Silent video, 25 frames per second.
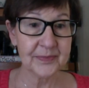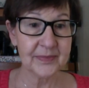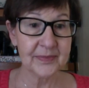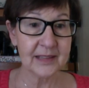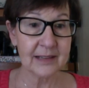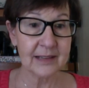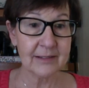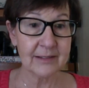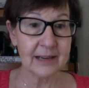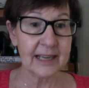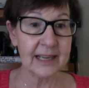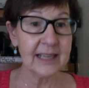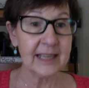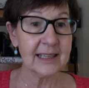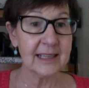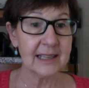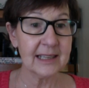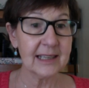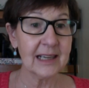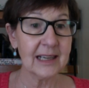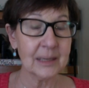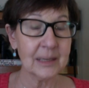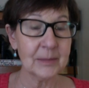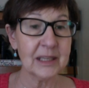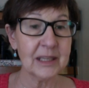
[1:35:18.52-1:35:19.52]
right?
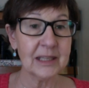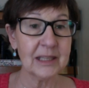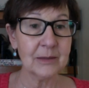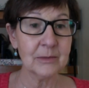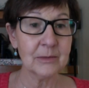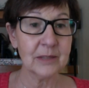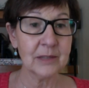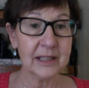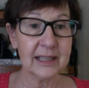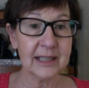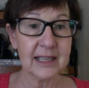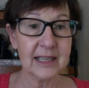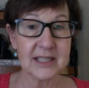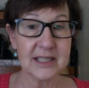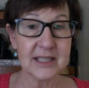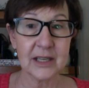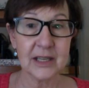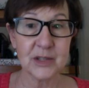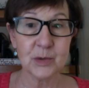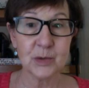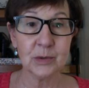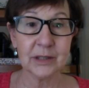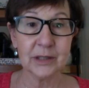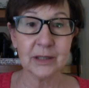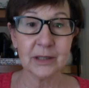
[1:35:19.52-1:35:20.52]
I mean, with Exon
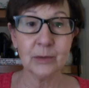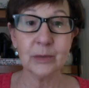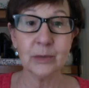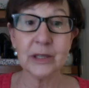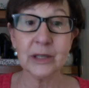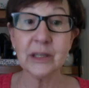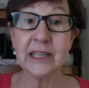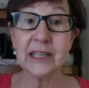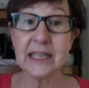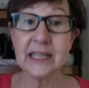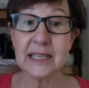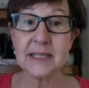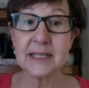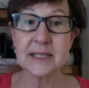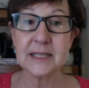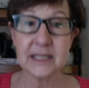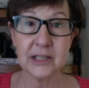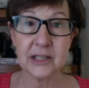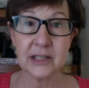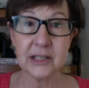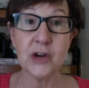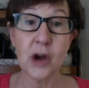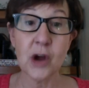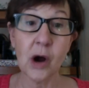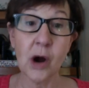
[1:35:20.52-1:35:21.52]
20, we need to
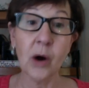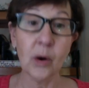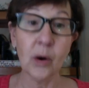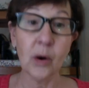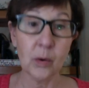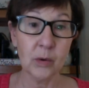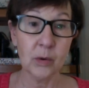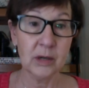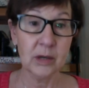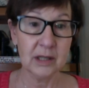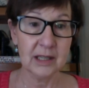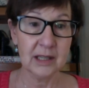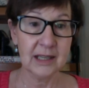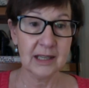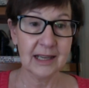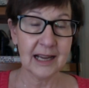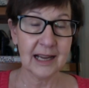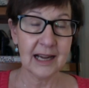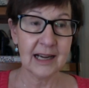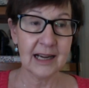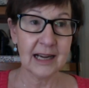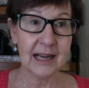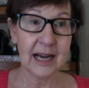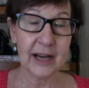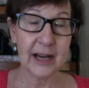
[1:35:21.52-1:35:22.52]
know
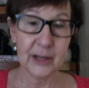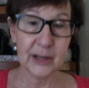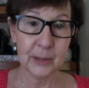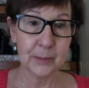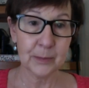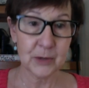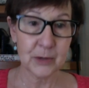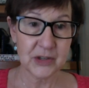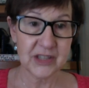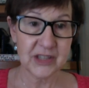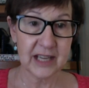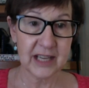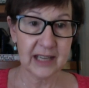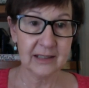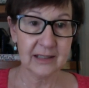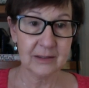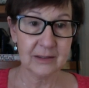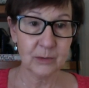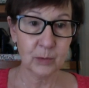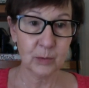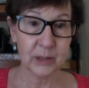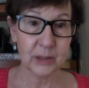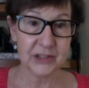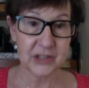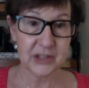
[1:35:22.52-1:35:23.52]
100%
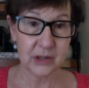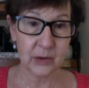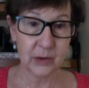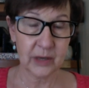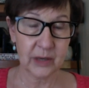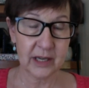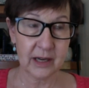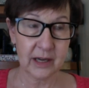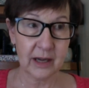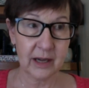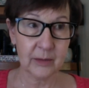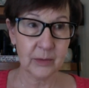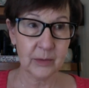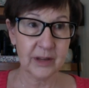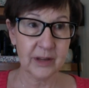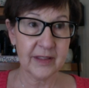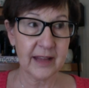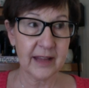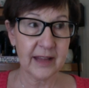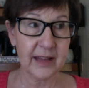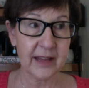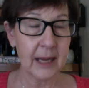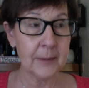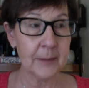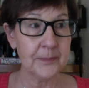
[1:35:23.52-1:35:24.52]
what's going on with
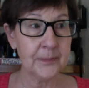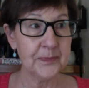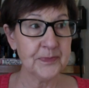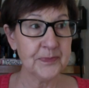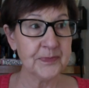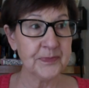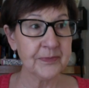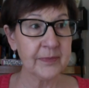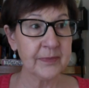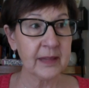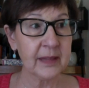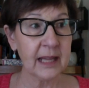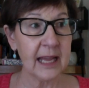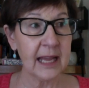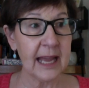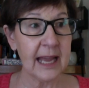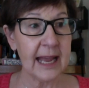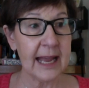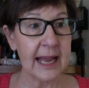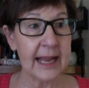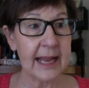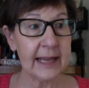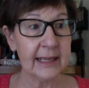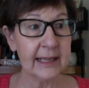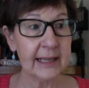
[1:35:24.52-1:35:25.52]
that.
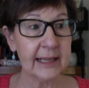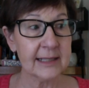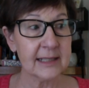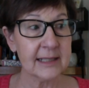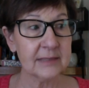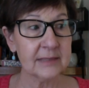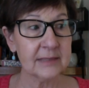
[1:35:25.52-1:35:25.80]
And